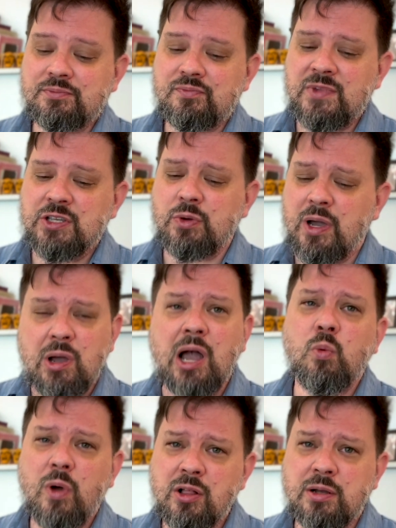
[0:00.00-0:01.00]
So I
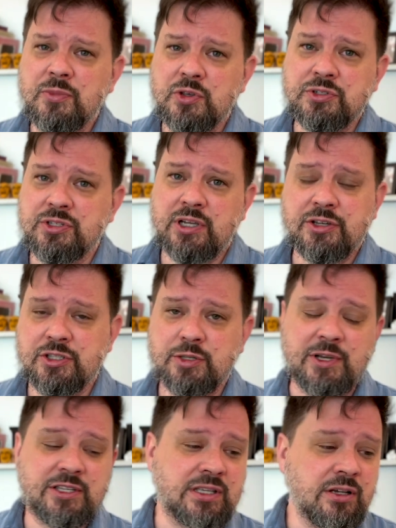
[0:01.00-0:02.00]
welcome those discussions
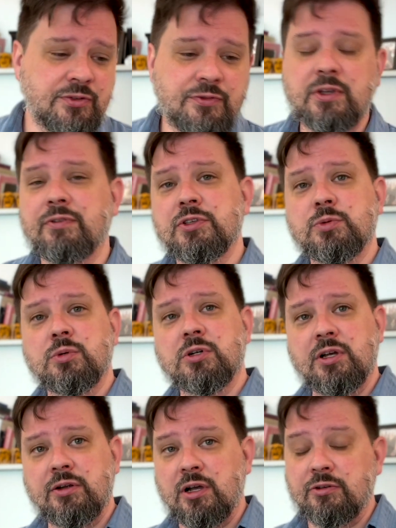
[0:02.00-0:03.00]
myself. If this
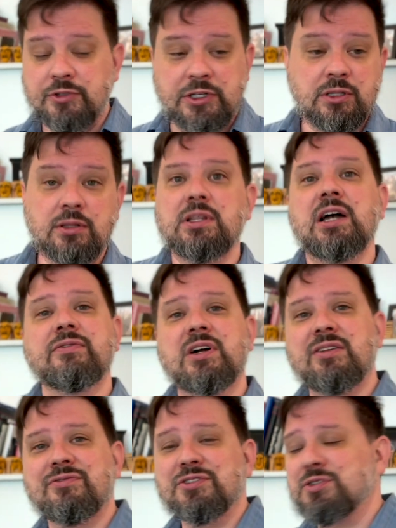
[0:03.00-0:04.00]
were a real live
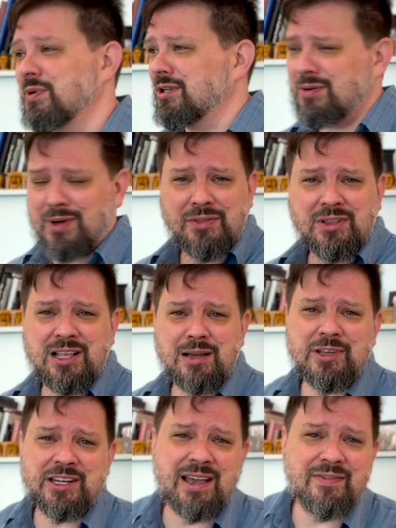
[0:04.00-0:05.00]
conference, we could go out in the
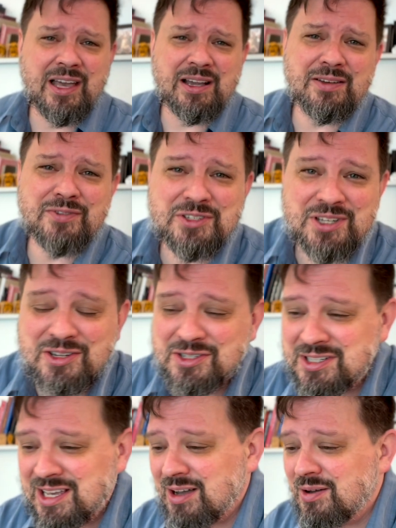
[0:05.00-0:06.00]
lobby and have that
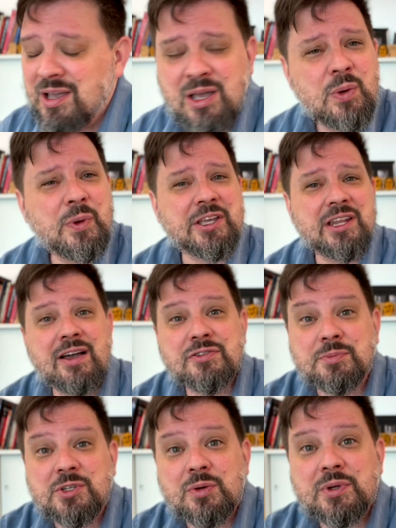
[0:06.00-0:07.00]
conversation now. We could have
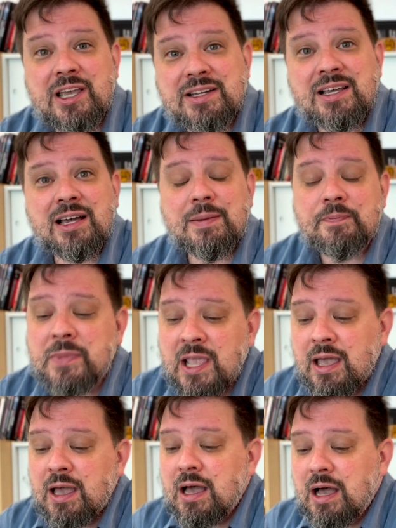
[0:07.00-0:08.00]
some Q&A time.
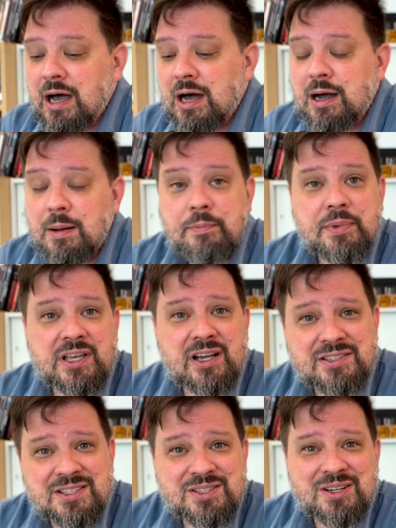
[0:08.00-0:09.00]

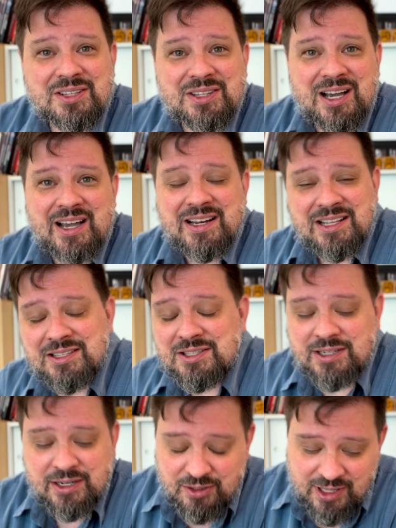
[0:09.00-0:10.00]
Because it's online,
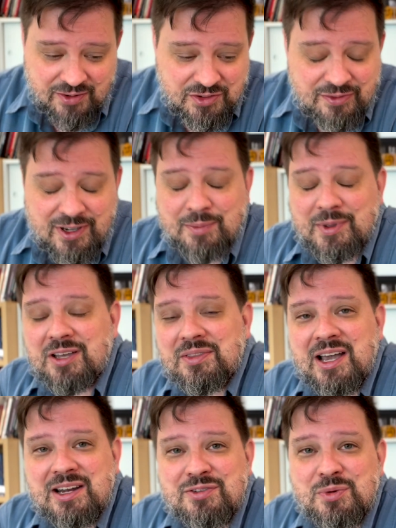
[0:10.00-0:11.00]
instead you'll have to find me
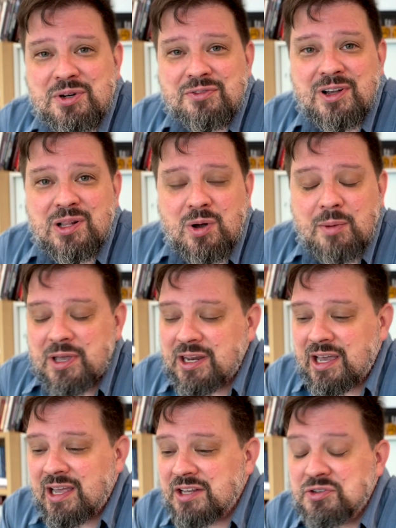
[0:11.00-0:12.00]
online if you want to follow up, and
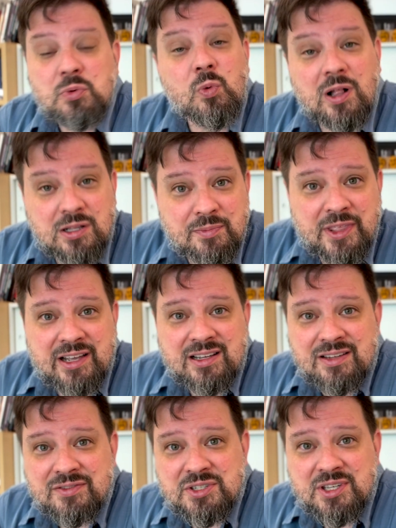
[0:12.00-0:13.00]
I do welcome that
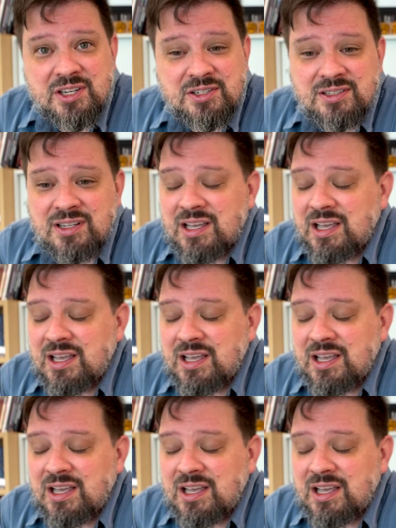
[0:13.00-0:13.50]
conversation.